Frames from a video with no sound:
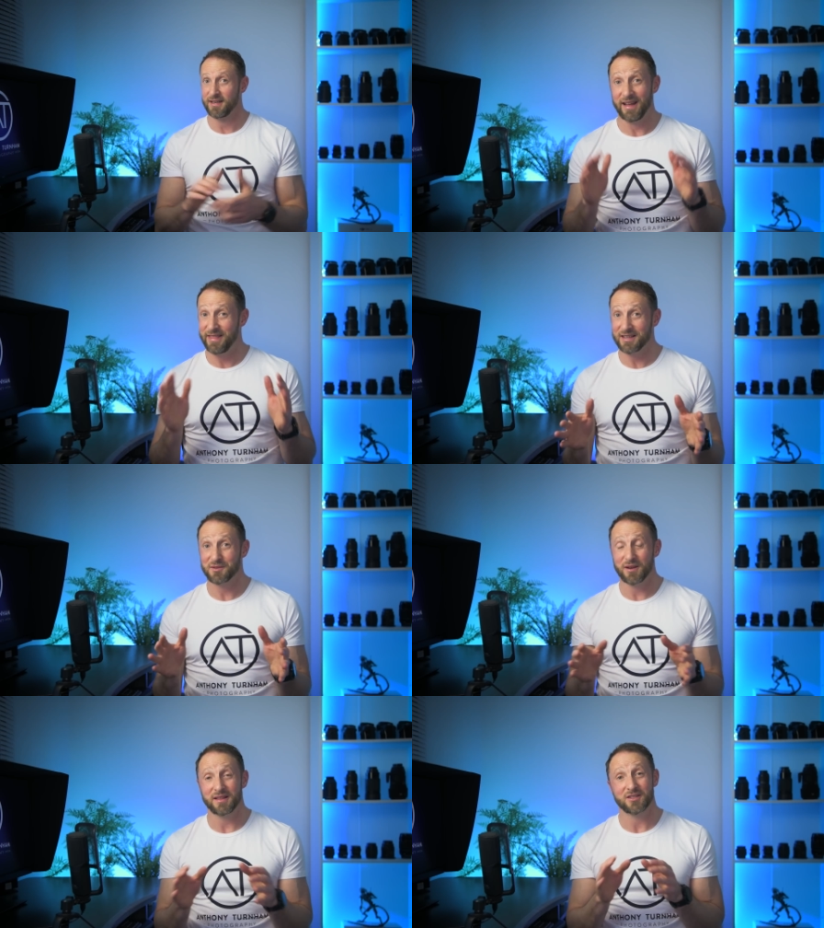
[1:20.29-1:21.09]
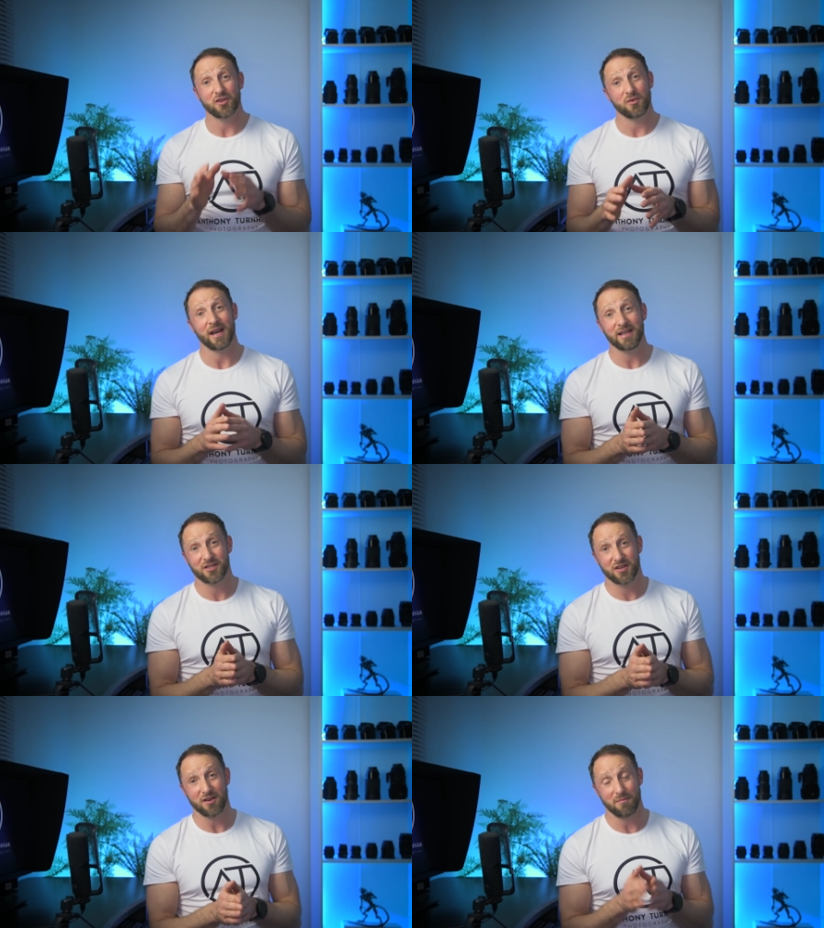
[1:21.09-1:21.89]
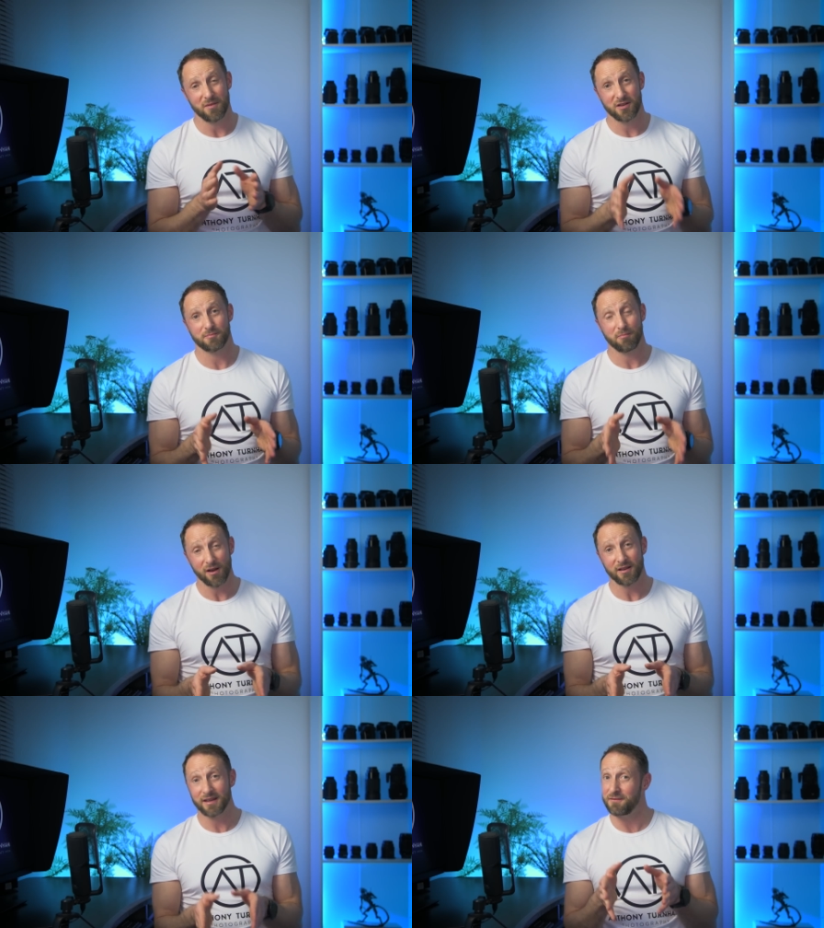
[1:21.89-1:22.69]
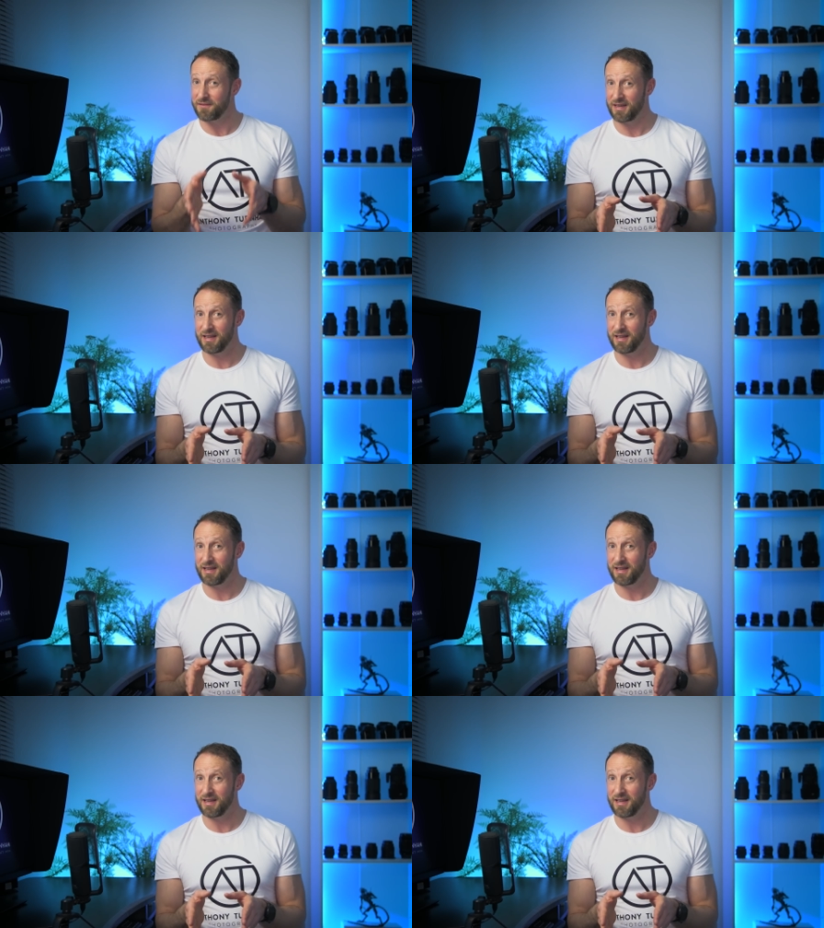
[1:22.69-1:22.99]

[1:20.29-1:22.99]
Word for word: And that's where this new HDR Merge plugin for